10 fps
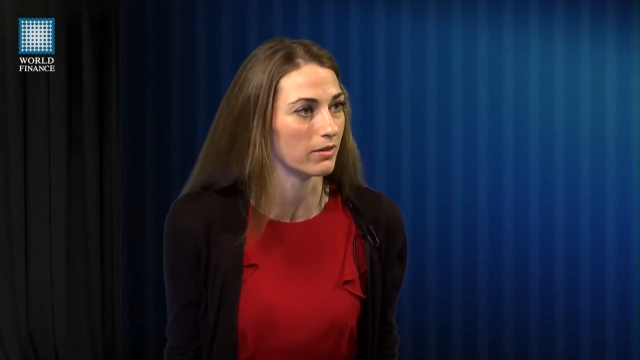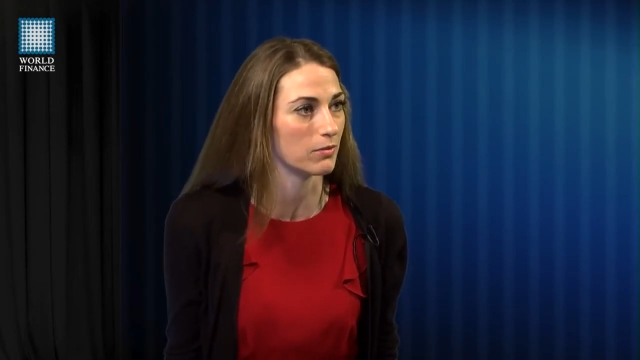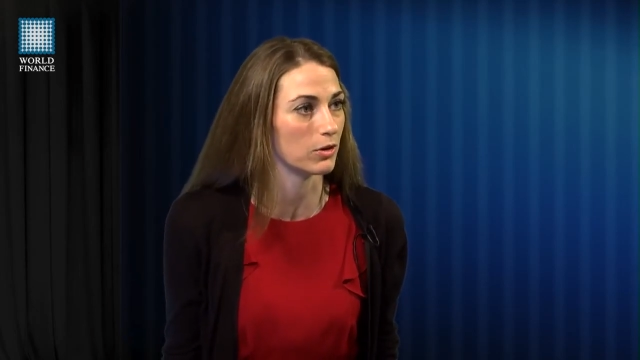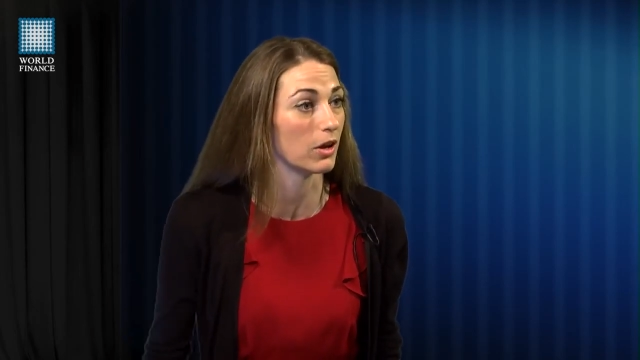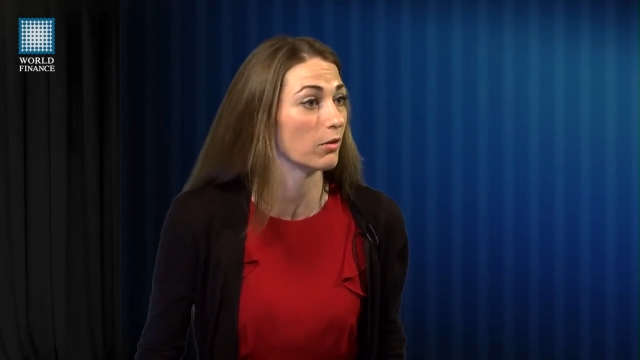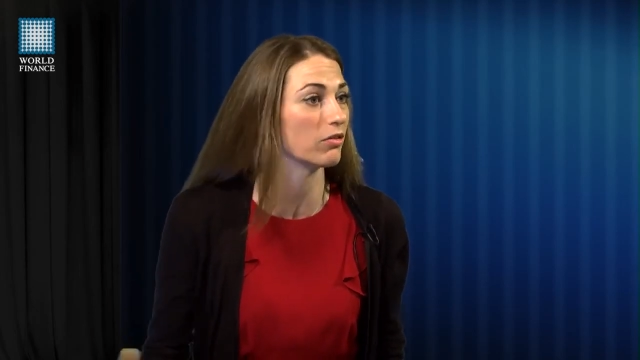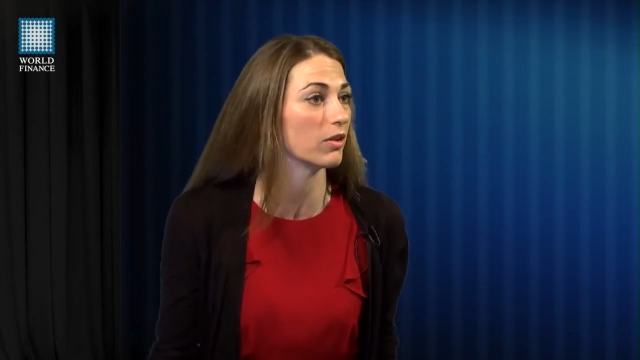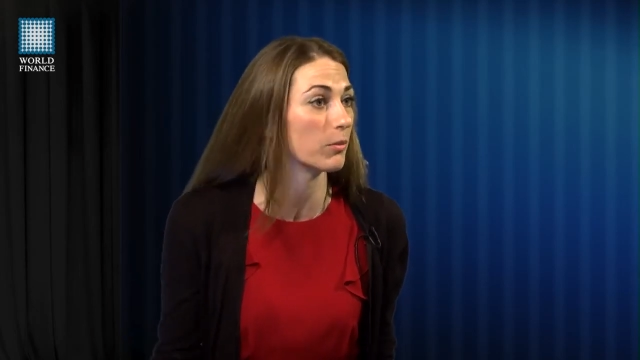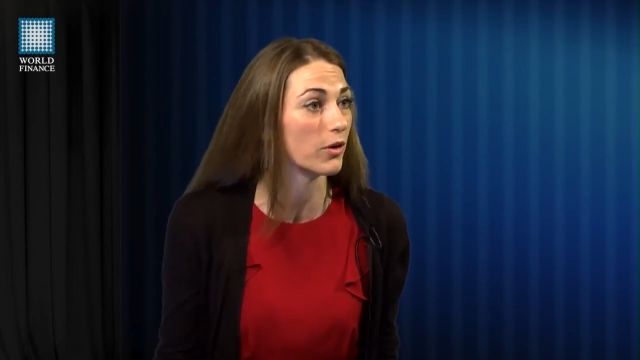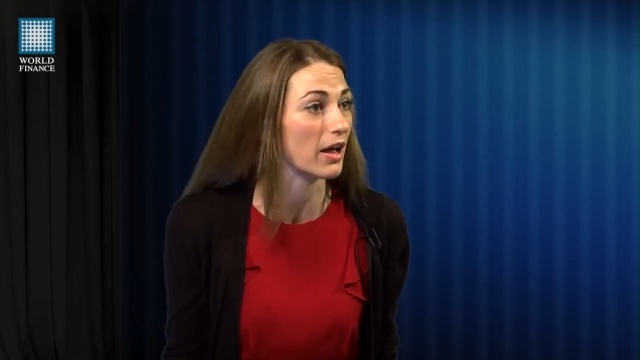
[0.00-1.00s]
whereas if you
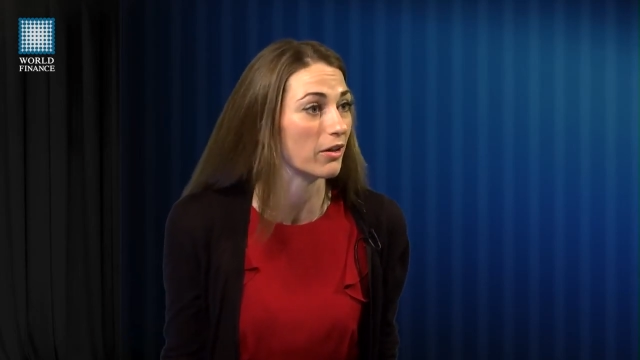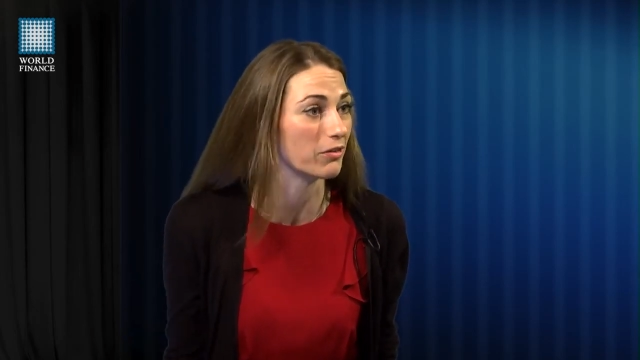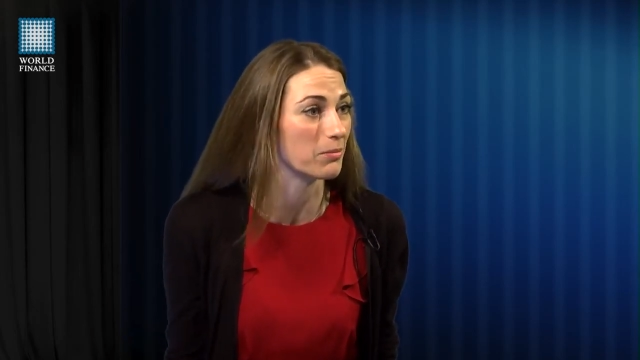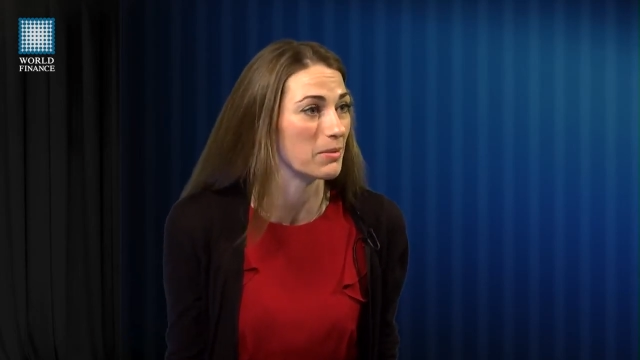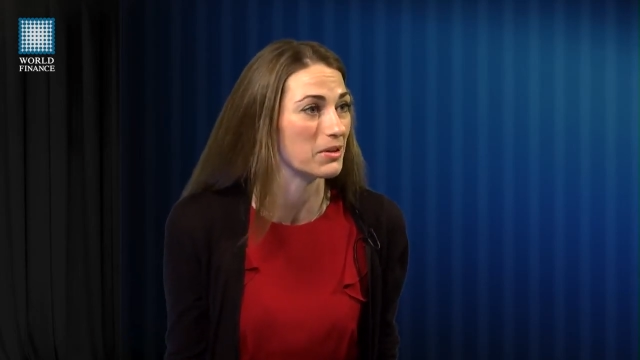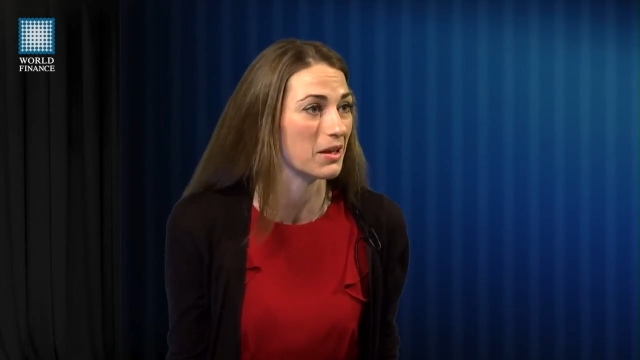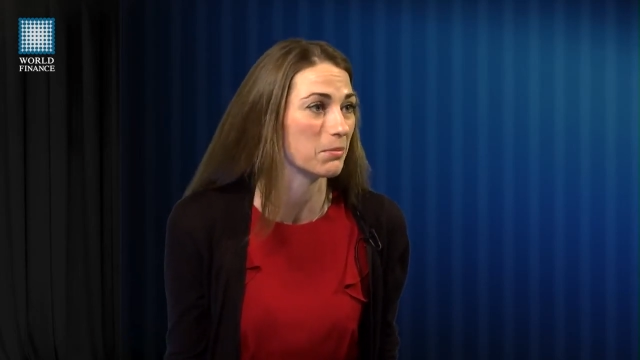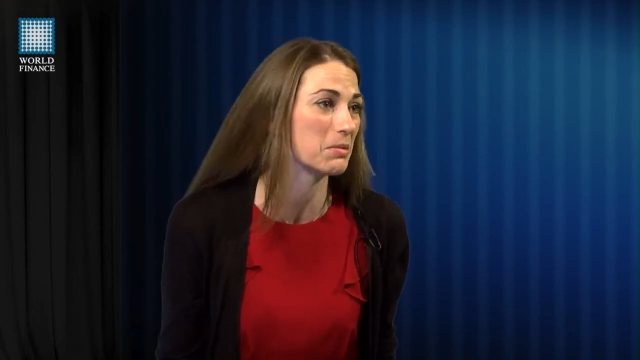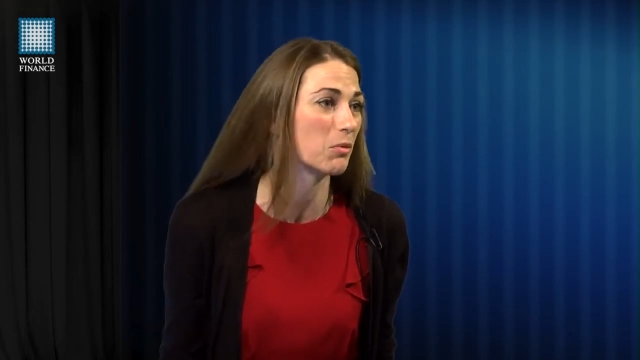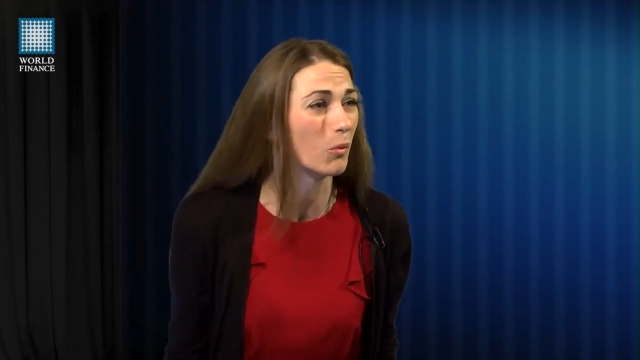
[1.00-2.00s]
go somewhere else
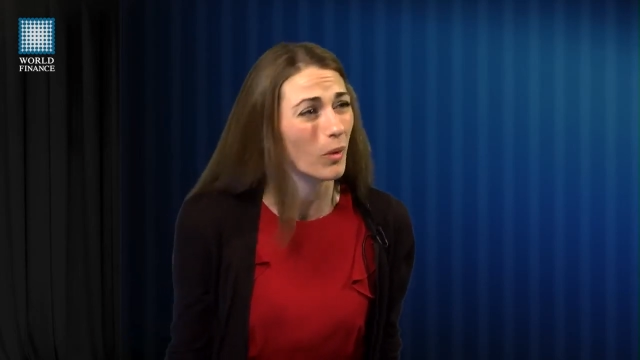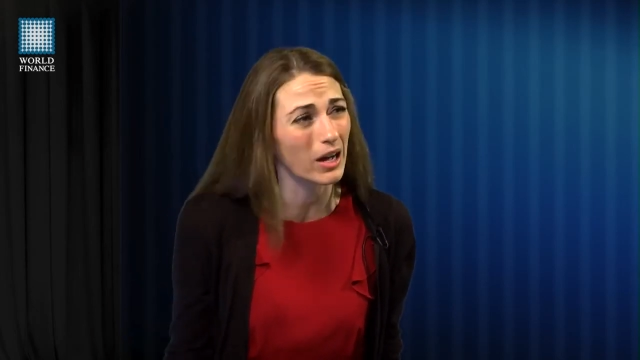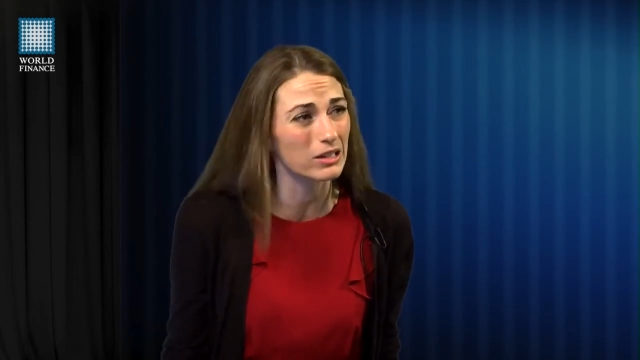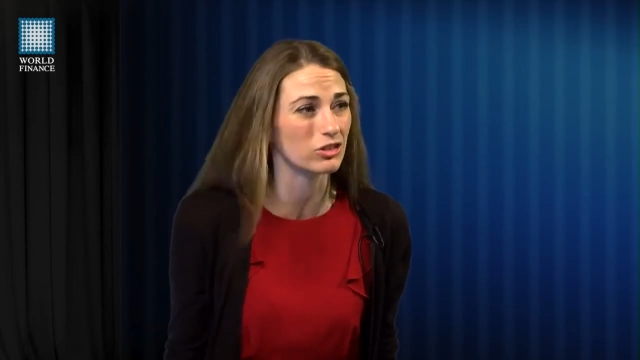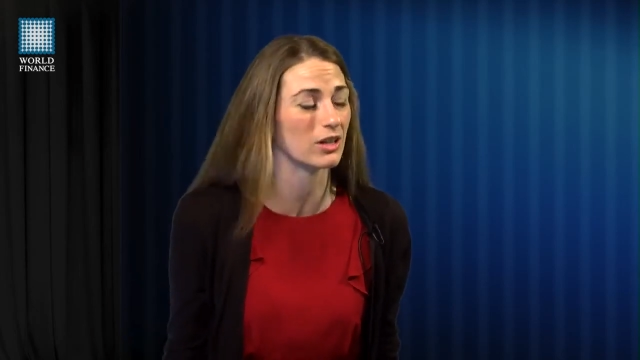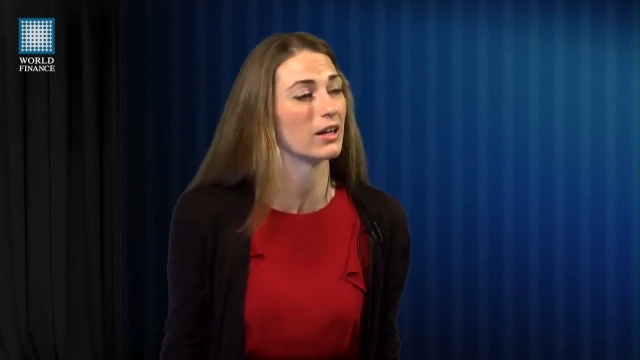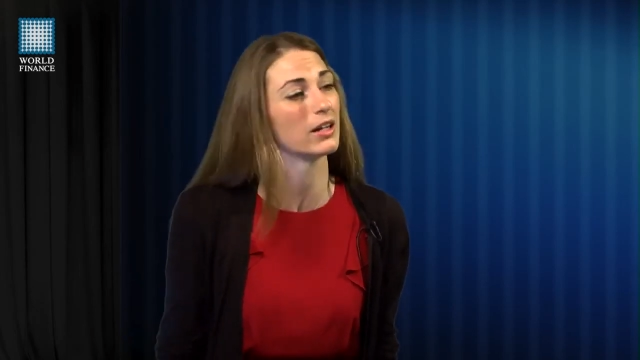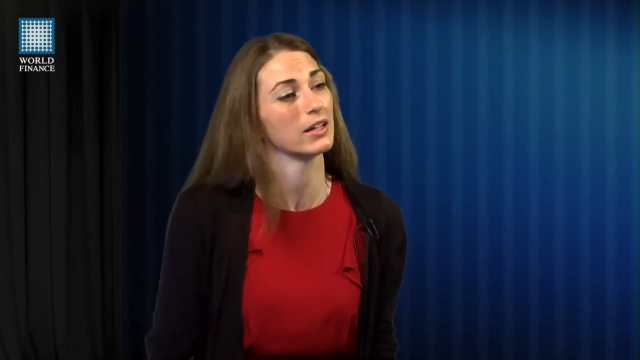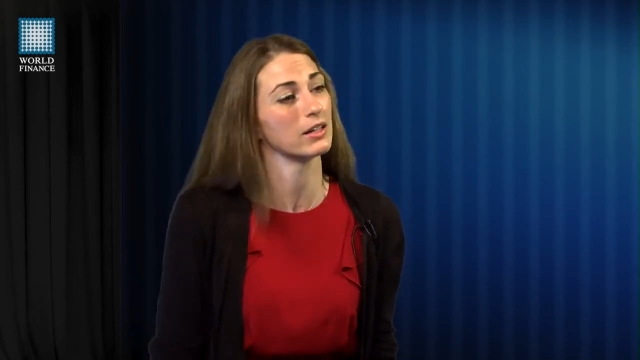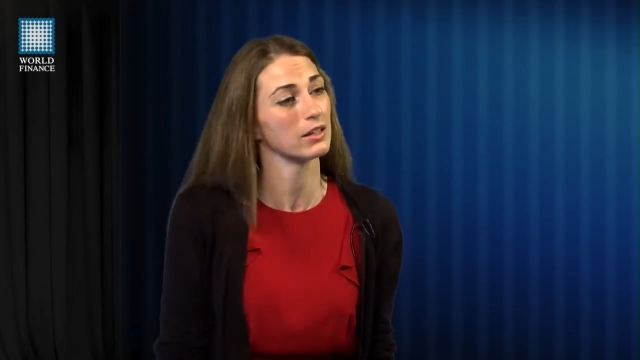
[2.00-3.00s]
maybe there'll be more work shy?